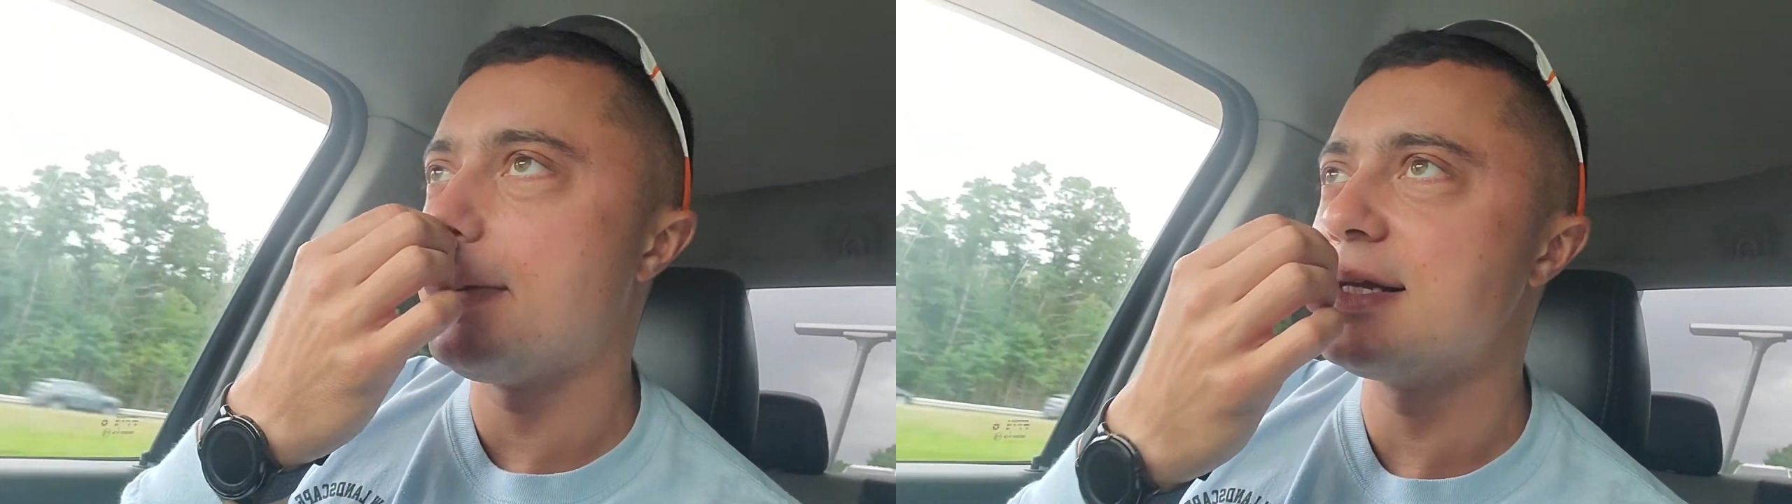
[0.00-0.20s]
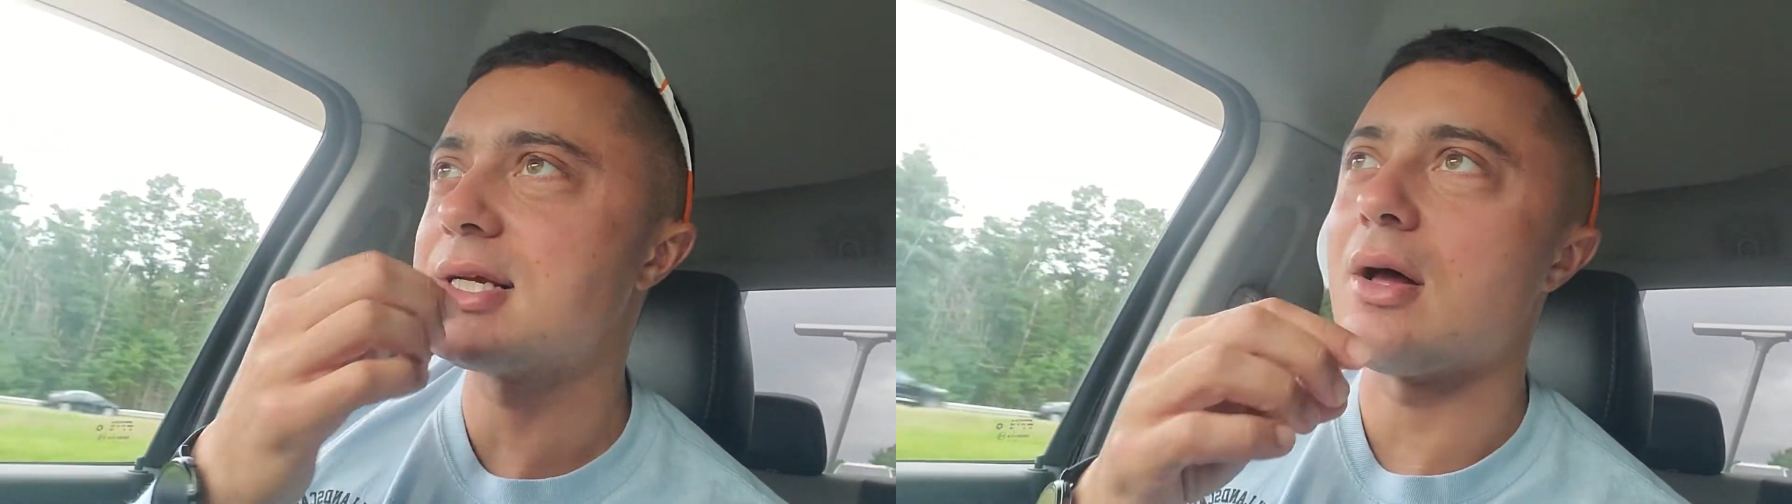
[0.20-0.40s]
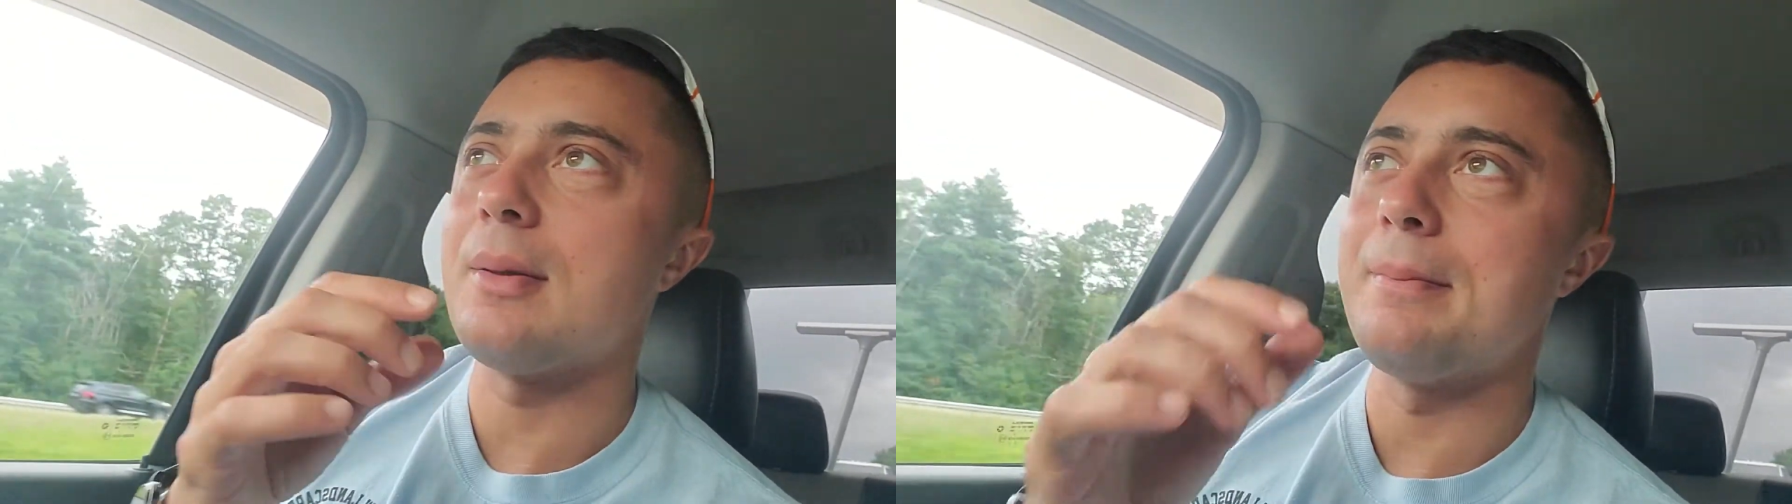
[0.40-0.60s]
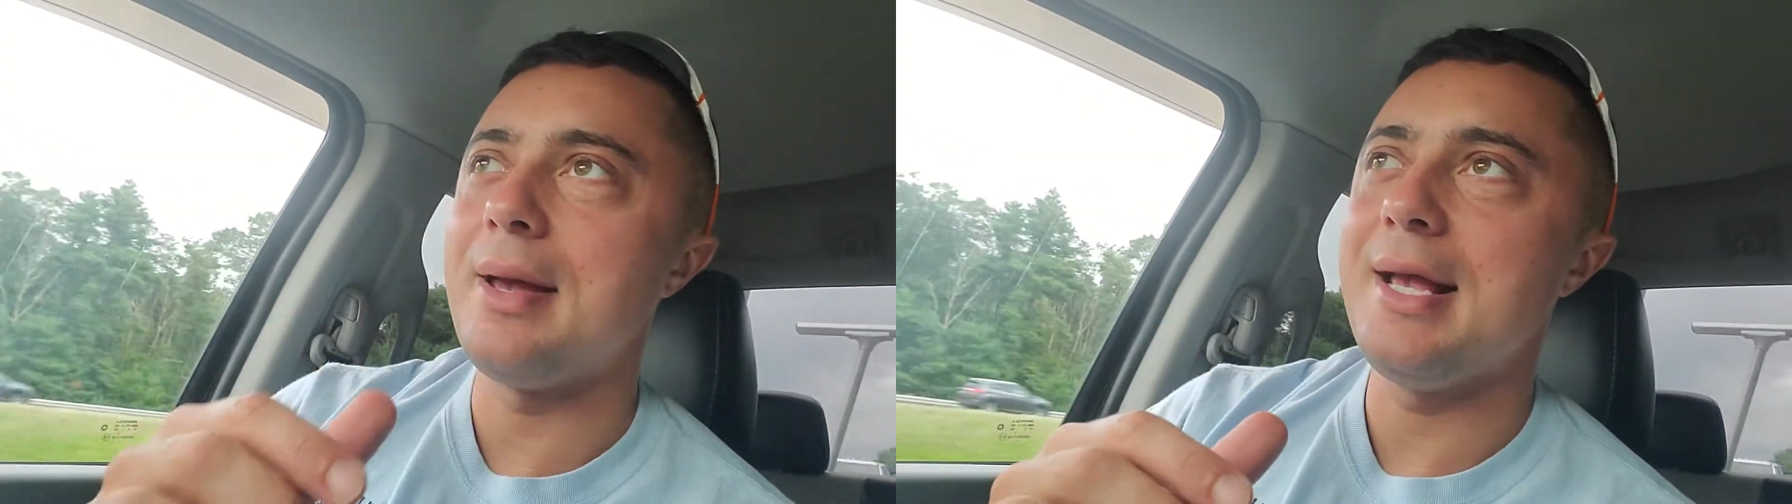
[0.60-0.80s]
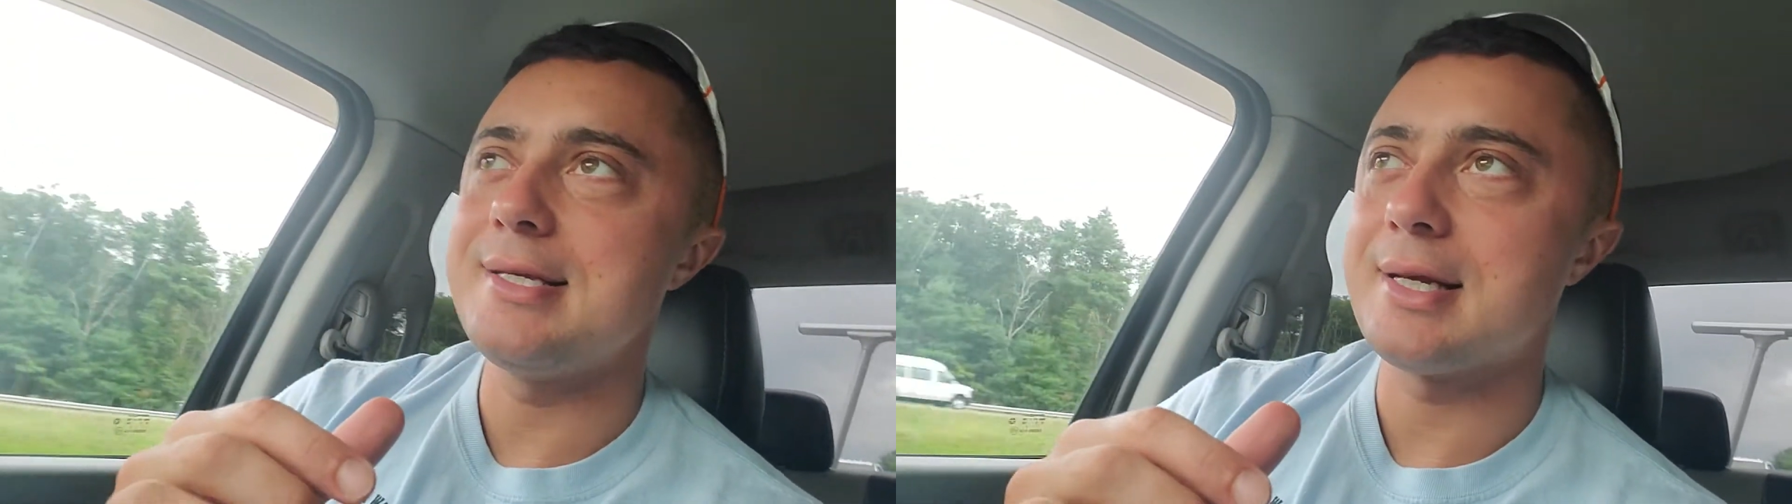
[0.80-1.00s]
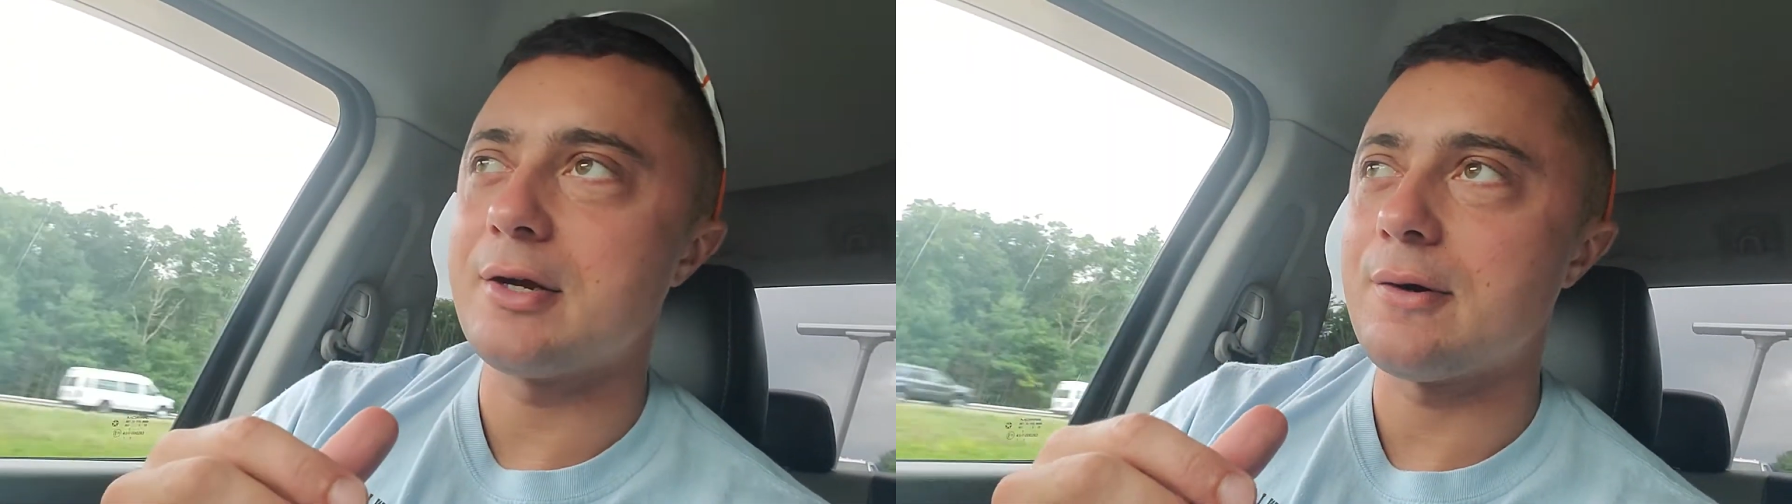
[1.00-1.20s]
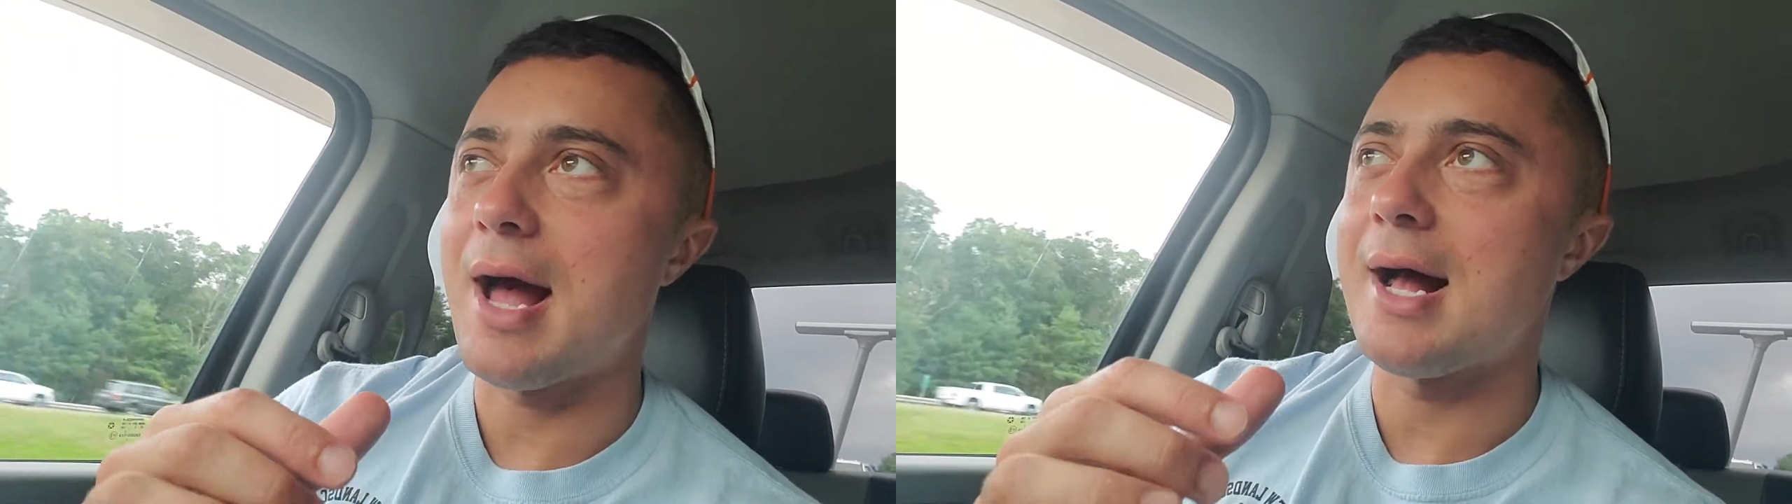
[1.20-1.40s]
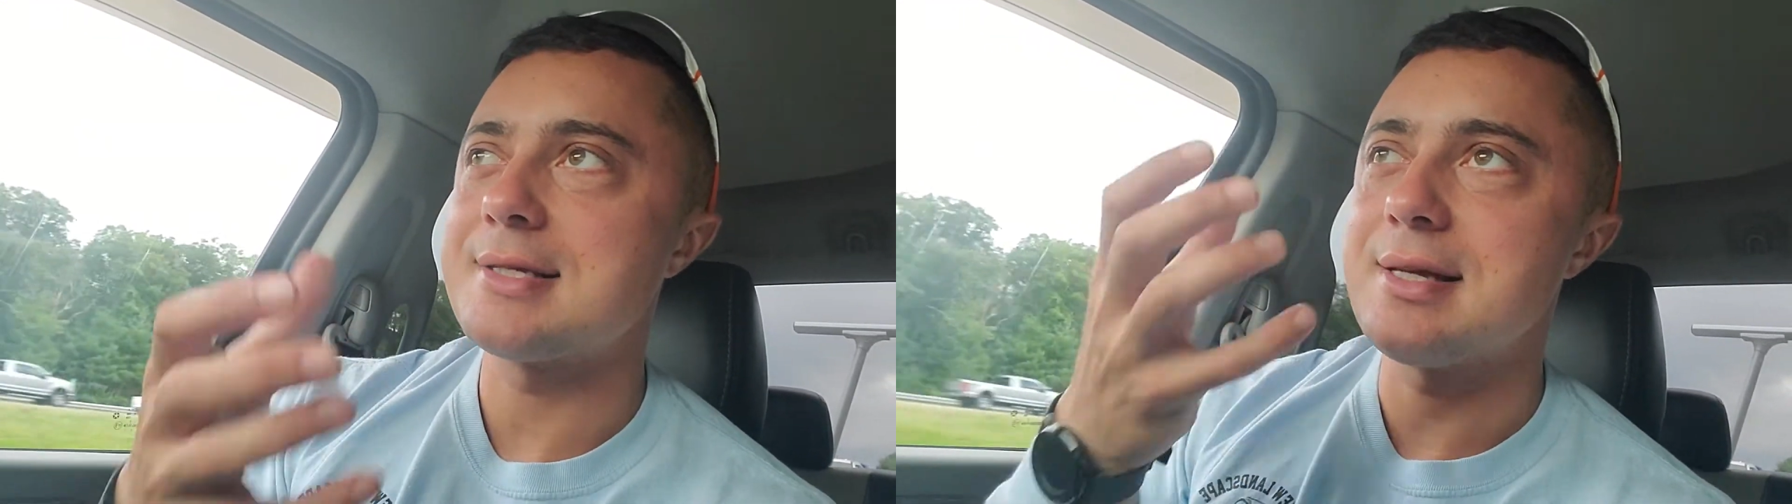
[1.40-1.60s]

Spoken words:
it's called Amazing Grass.